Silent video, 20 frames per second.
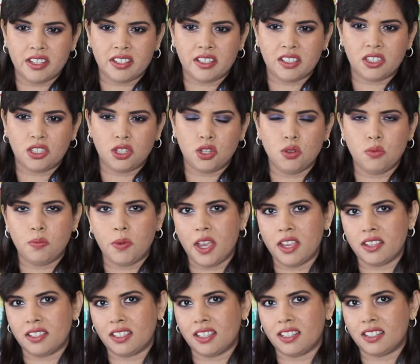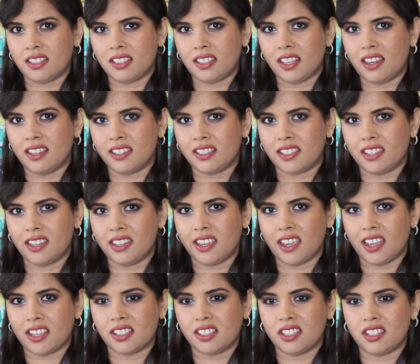2% salicylic
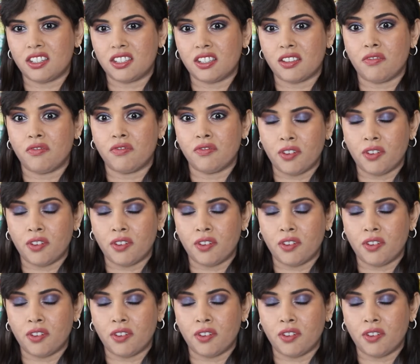acid is a